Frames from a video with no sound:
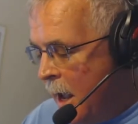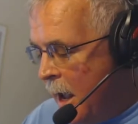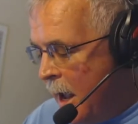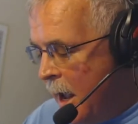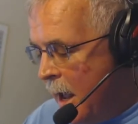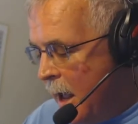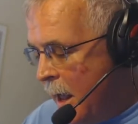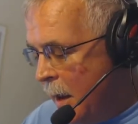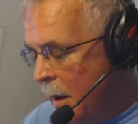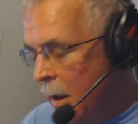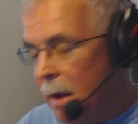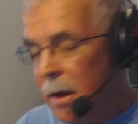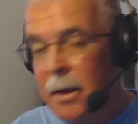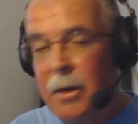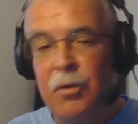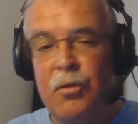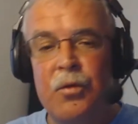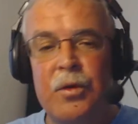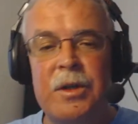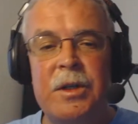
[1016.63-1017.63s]
And then
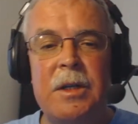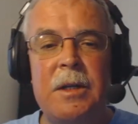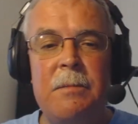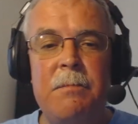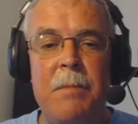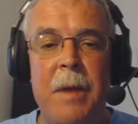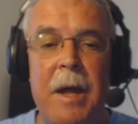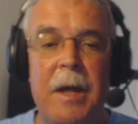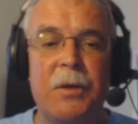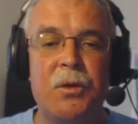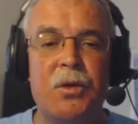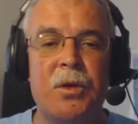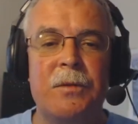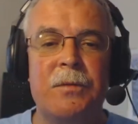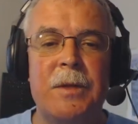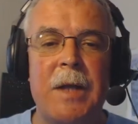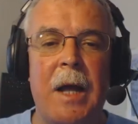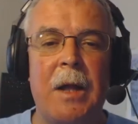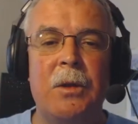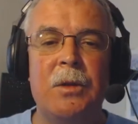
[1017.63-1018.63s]
Kristen Bentz
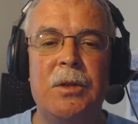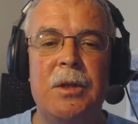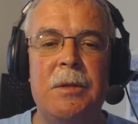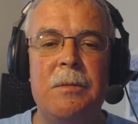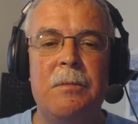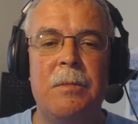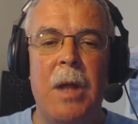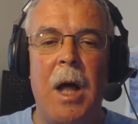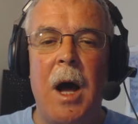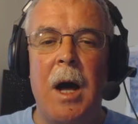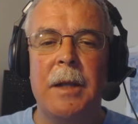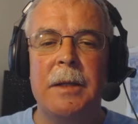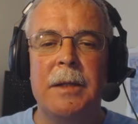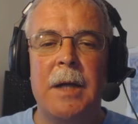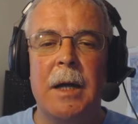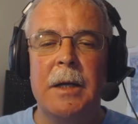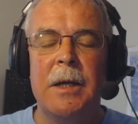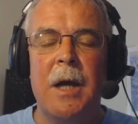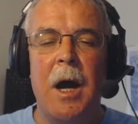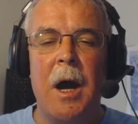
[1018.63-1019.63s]
of
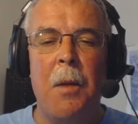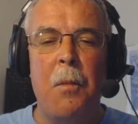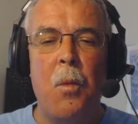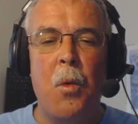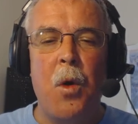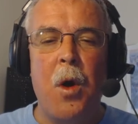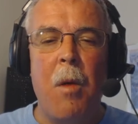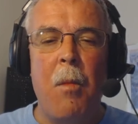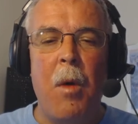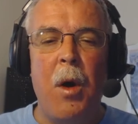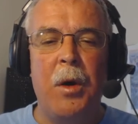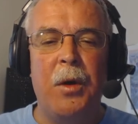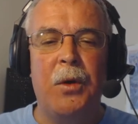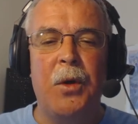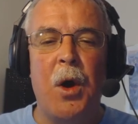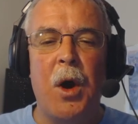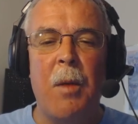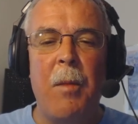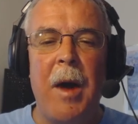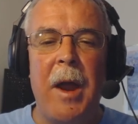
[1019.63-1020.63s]
talentedblonde.com will come on and
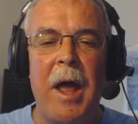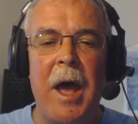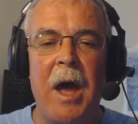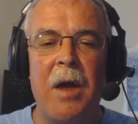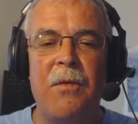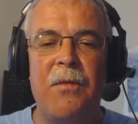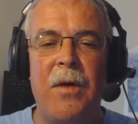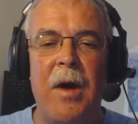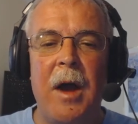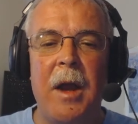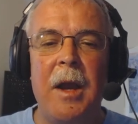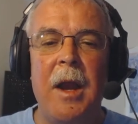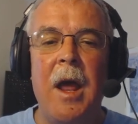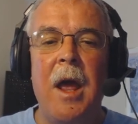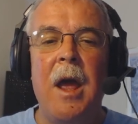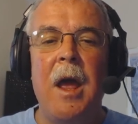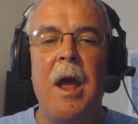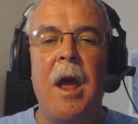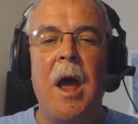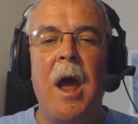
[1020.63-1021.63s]
talk about how to find
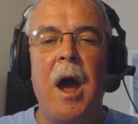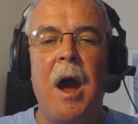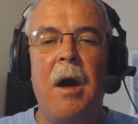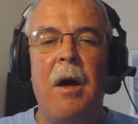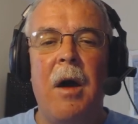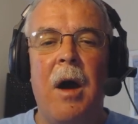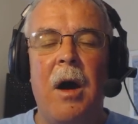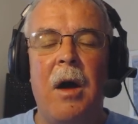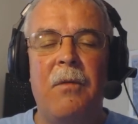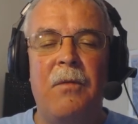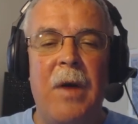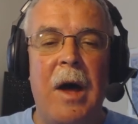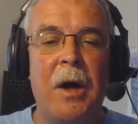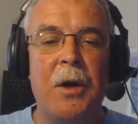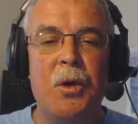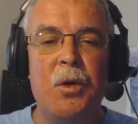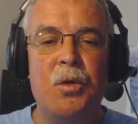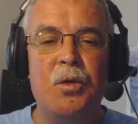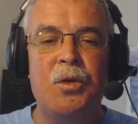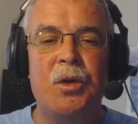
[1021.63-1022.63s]

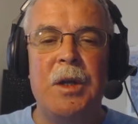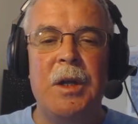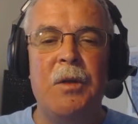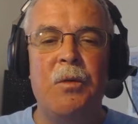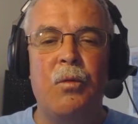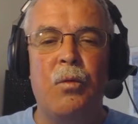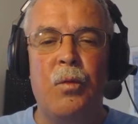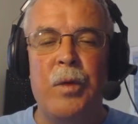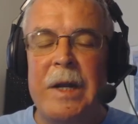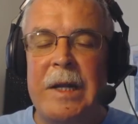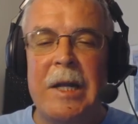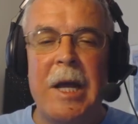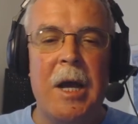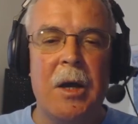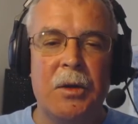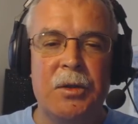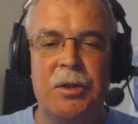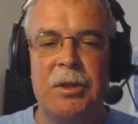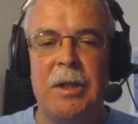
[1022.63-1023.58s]
values in retail